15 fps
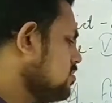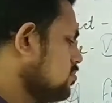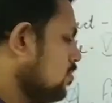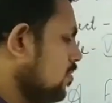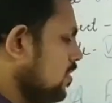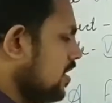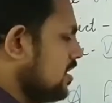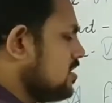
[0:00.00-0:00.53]

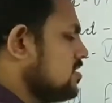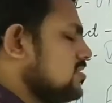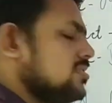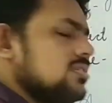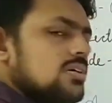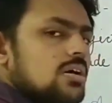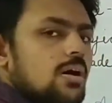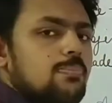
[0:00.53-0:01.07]
So it
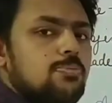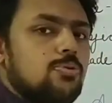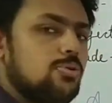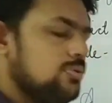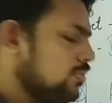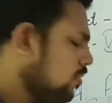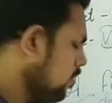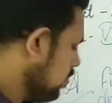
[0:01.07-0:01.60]
is up to
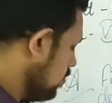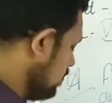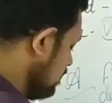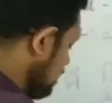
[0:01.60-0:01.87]
you.